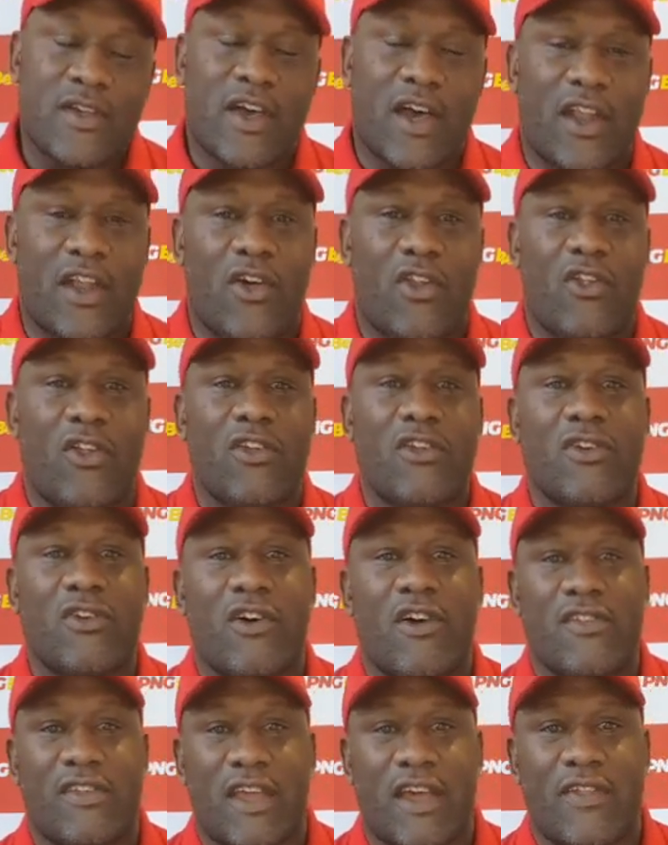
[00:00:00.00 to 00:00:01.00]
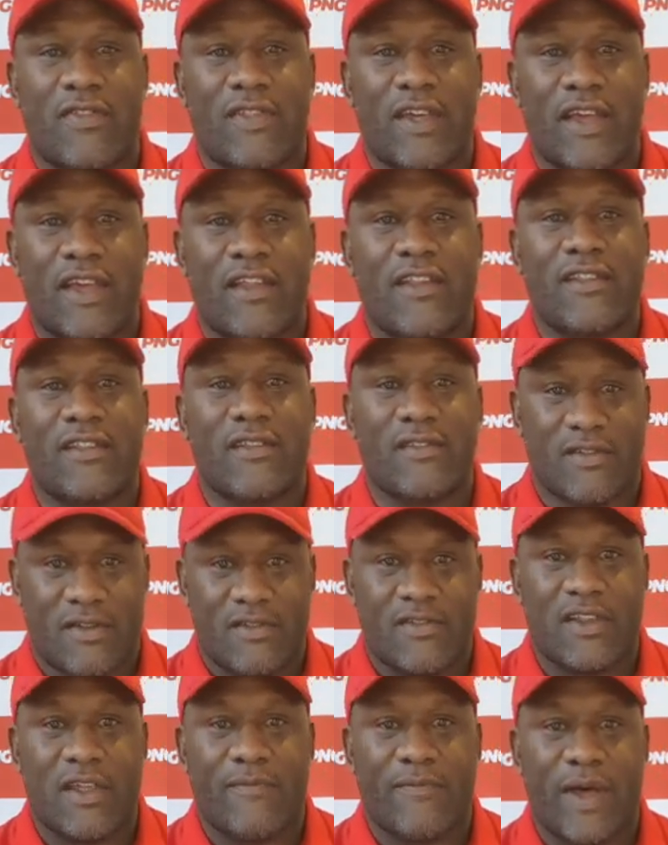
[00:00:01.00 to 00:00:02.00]
I know a lot of you guys out there
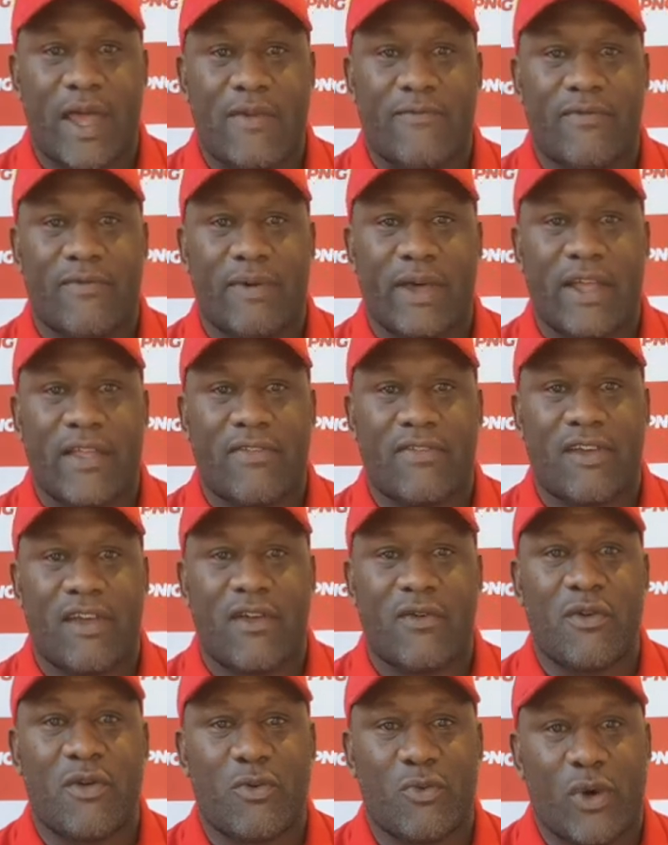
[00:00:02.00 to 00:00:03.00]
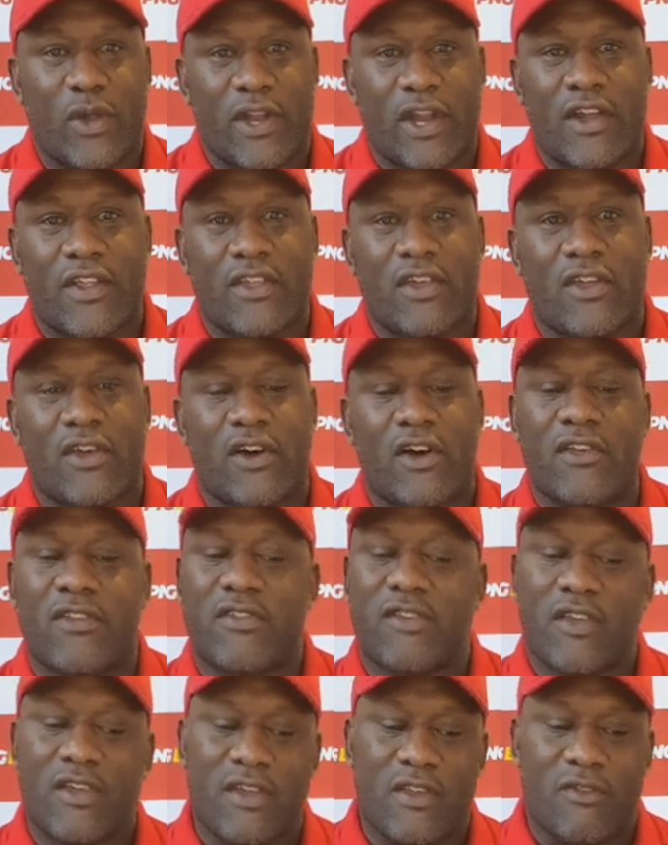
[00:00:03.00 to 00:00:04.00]
tipped 8 from 8, so well done to you
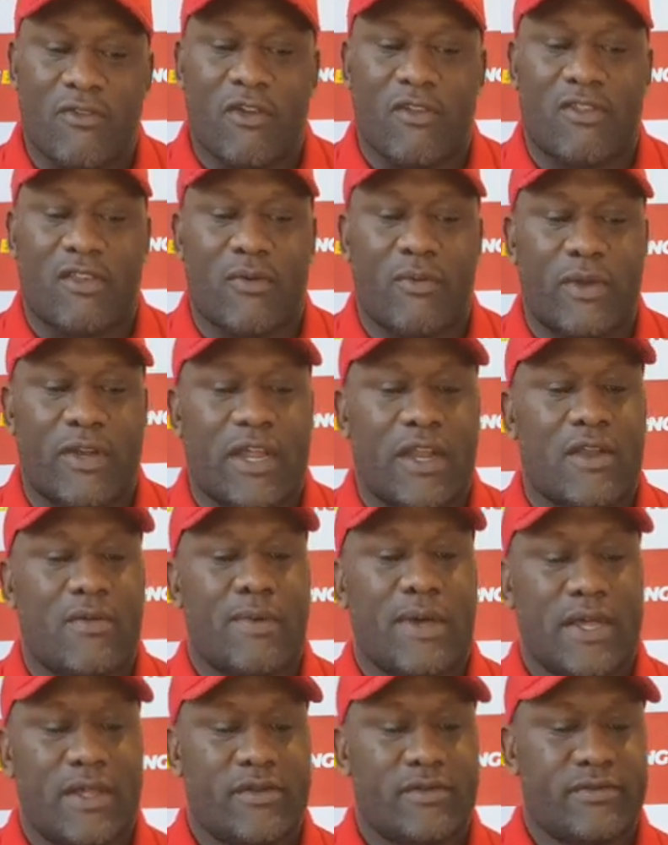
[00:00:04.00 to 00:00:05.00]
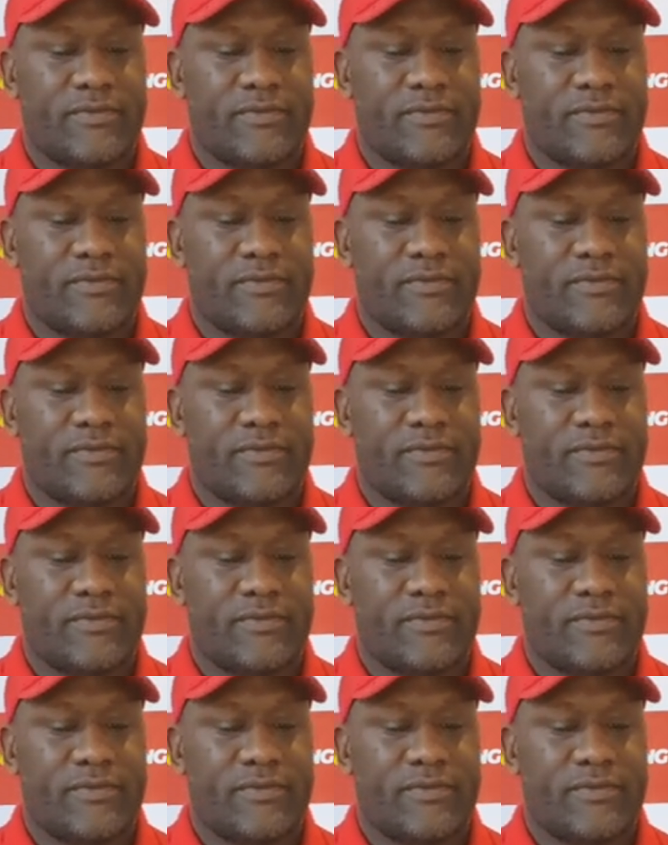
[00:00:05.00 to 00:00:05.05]
guys, not so well done to me.